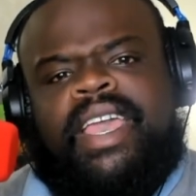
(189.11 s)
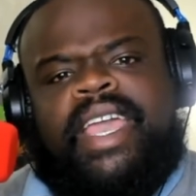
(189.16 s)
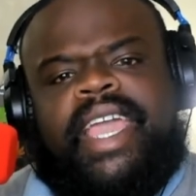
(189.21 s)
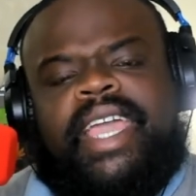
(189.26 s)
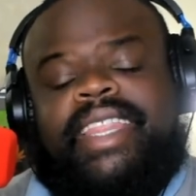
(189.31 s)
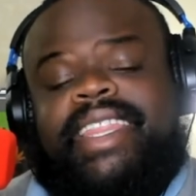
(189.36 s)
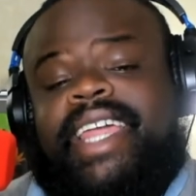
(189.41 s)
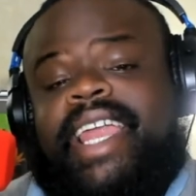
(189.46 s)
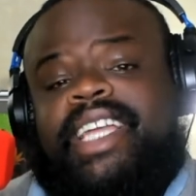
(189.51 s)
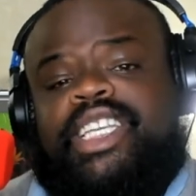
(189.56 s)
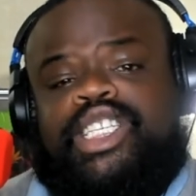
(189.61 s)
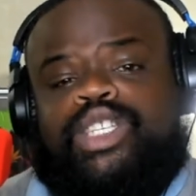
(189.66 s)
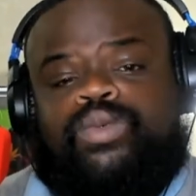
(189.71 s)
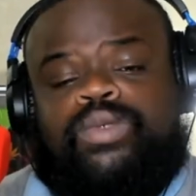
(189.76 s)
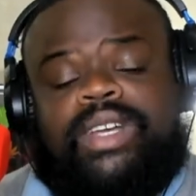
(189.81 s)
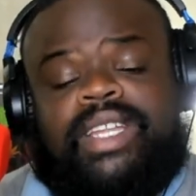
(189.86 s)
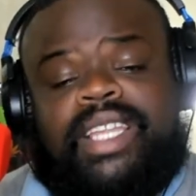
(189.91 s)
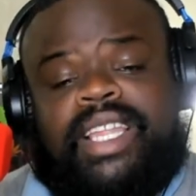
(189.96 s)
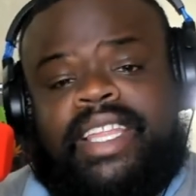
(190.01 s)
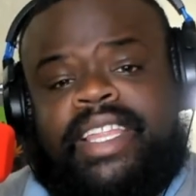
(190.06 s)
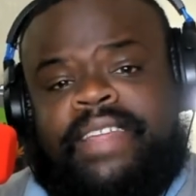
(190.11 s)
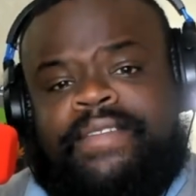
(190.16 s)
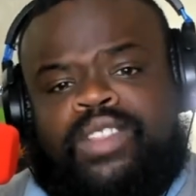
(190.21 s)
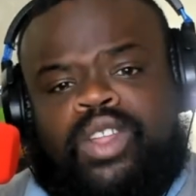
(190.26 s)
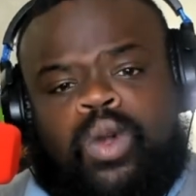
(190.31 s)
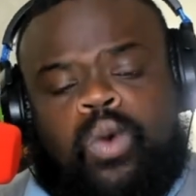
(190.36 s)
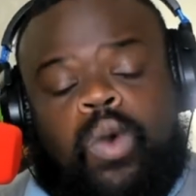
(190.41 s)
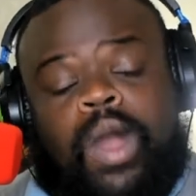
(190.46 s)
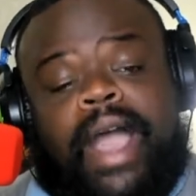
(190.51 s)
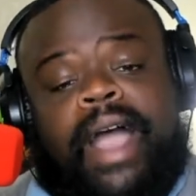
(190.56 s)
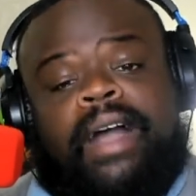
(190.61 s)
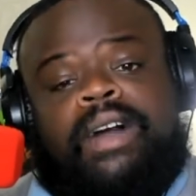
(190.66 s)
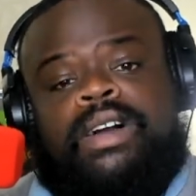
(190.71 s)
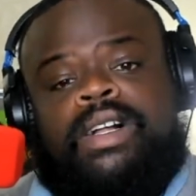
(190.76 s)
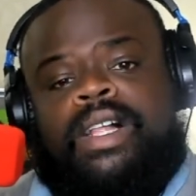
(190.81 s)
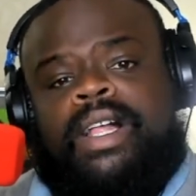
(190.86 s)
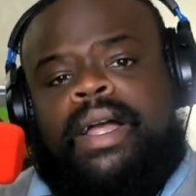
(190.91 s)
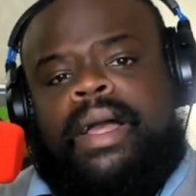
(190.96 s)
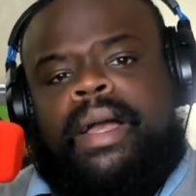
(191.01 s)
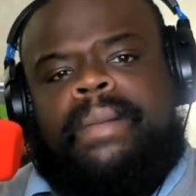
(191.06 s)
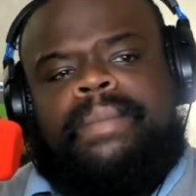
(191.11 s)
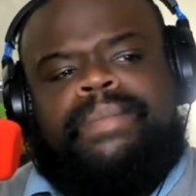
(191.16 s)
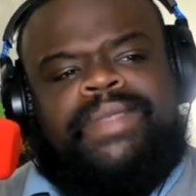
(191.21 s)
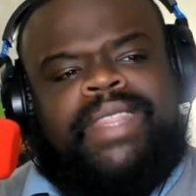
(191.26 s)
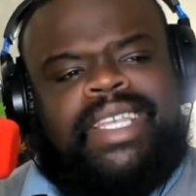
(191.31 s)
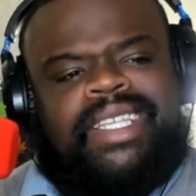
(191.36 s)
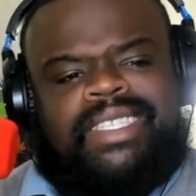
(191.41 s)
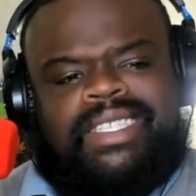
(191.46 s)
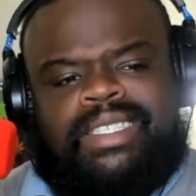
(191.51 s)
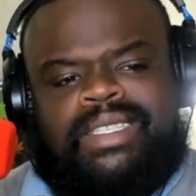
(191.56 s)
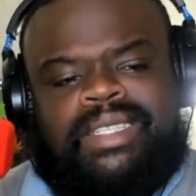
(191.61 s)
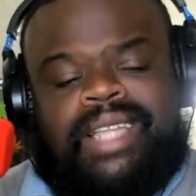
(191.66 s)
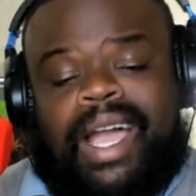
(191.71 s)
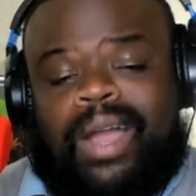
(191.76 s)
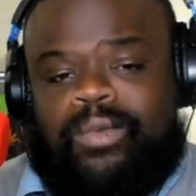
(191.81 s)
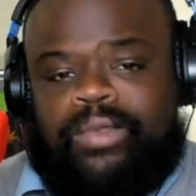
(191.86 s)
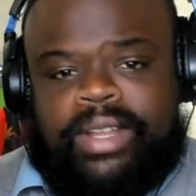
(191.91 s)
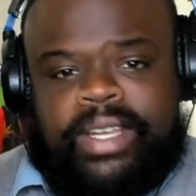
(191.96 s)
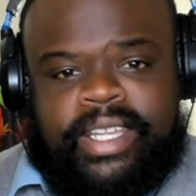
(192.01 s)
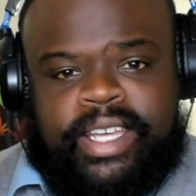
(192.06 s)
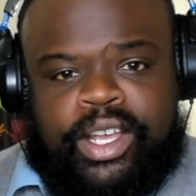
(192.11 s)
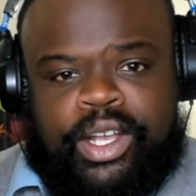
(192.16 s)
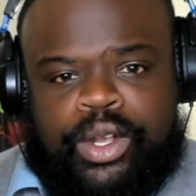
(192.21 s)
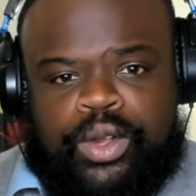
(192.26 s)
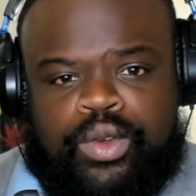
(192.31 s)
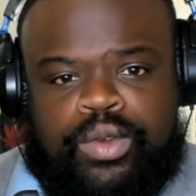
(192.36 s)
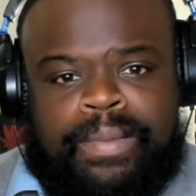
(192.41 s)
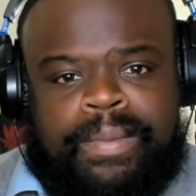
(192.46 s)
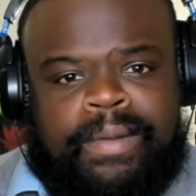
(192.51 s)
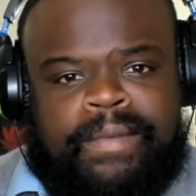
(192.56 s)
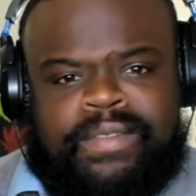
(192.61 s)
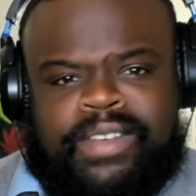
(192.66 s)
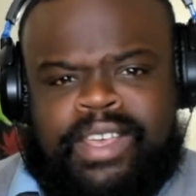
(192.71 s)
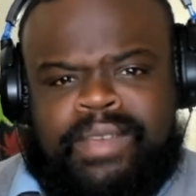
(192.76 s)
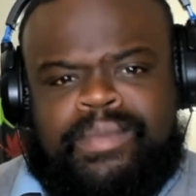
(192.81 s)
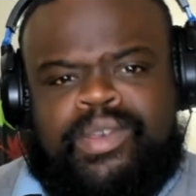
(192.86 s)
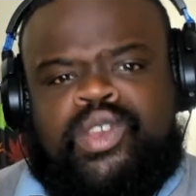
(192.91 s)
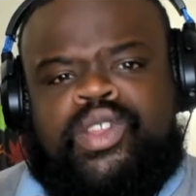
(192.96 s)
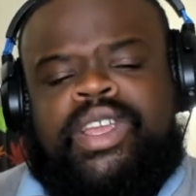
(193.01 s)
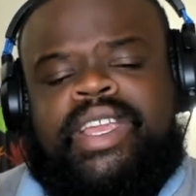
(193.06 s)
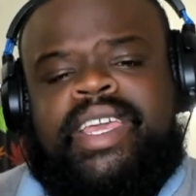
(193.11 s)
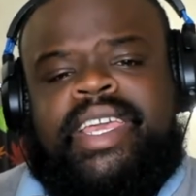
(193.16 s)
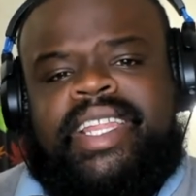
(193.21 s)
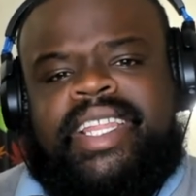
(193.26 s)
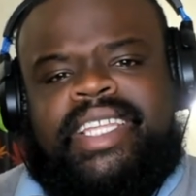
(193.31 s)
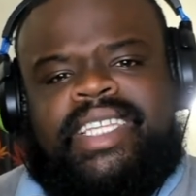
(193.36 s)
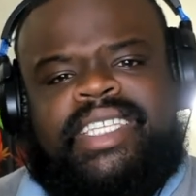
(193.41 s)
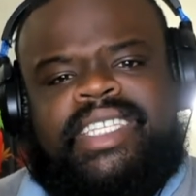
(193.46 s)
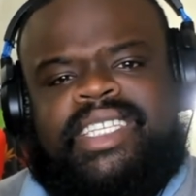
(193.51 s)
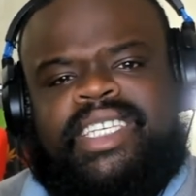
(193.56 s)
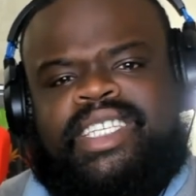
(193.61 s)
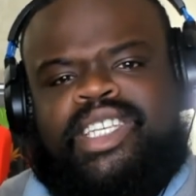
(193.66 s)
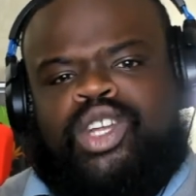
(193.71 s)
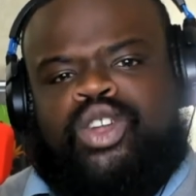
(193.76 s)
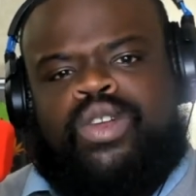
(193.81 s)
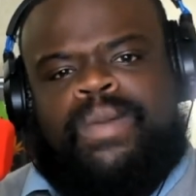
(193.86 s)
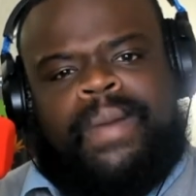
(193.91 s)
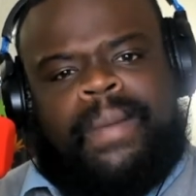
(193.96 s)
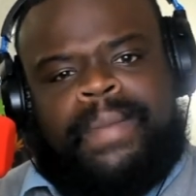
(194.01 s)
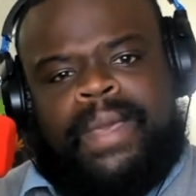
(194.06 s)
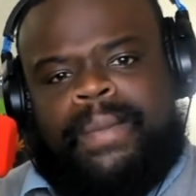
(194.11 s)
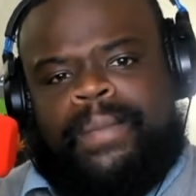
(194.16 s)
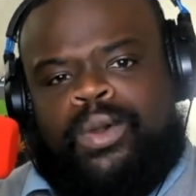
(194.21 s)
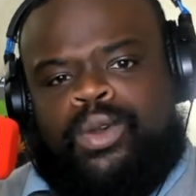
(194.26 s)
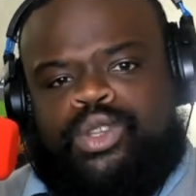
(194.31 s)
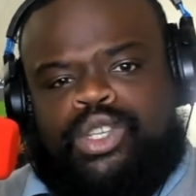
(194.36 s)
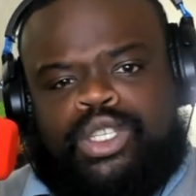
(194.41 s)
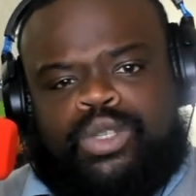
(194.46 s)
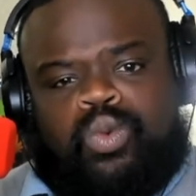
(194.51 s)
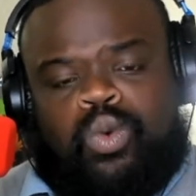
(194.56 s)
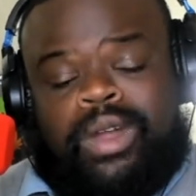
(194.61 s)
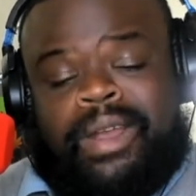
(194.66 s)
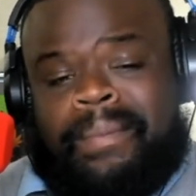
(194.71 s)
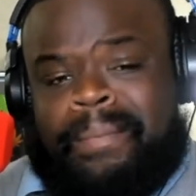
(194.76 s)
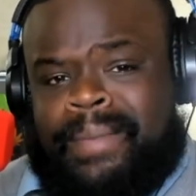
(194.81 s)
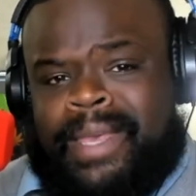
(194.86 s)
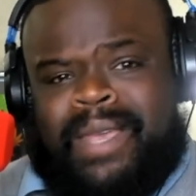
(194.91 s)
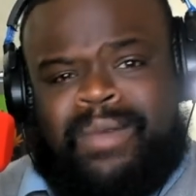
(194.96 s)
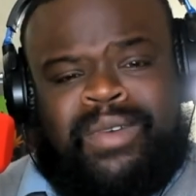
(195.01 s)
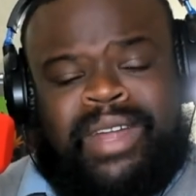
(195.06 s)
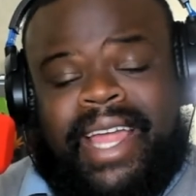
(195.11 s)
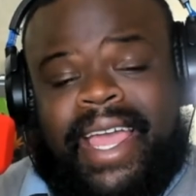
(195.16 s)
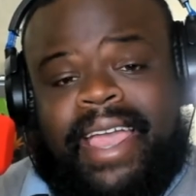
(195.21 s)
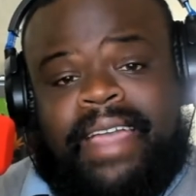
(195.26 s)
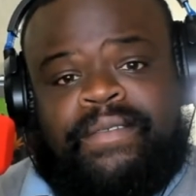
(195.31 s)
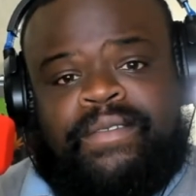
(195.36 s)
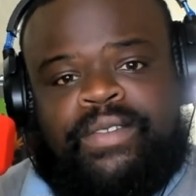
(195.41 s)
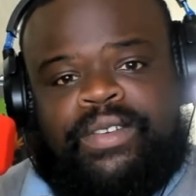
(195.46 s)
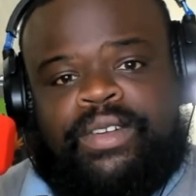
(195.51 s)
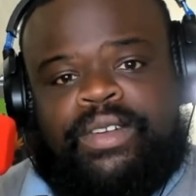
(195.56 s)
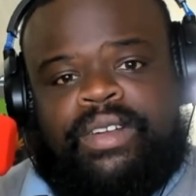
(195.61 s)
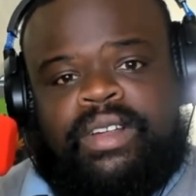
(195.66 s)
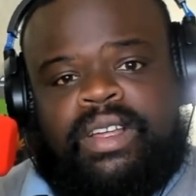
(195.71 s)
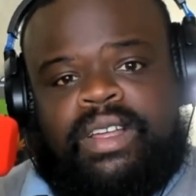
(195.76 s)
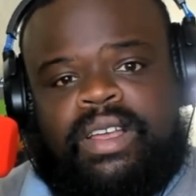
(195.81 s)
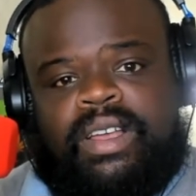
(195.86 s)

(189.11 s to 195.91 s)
And then I just realized after a while, this is not really a group of a community. This is just a group of people who just want to be whatever.